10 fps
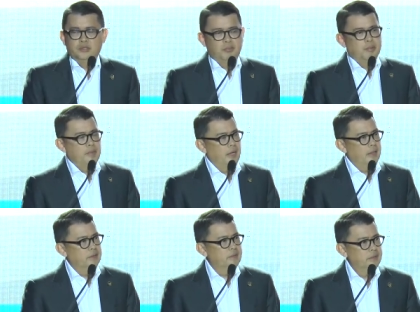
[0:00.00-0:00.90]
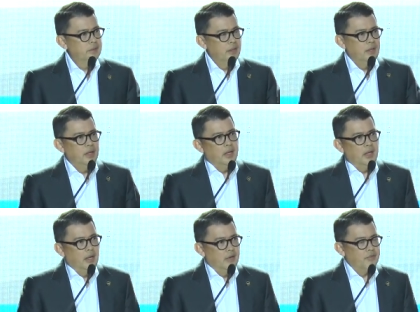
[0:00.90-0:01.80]
in the supermarket,
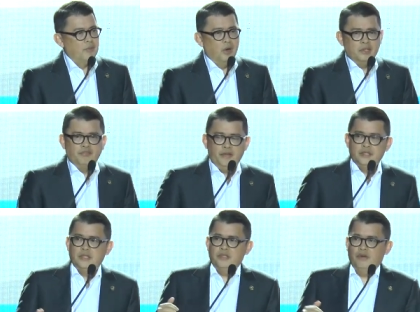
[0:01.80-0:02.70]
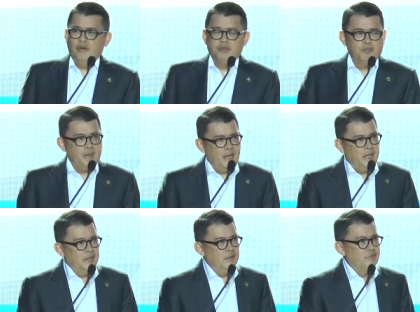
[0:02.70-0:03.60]
from all the fees that you have to
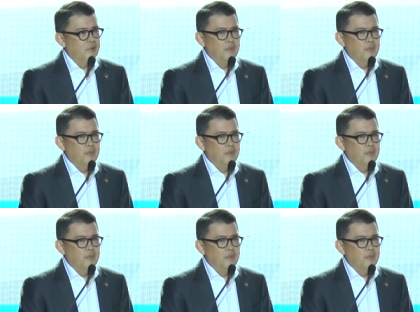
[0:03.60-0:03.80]
pay,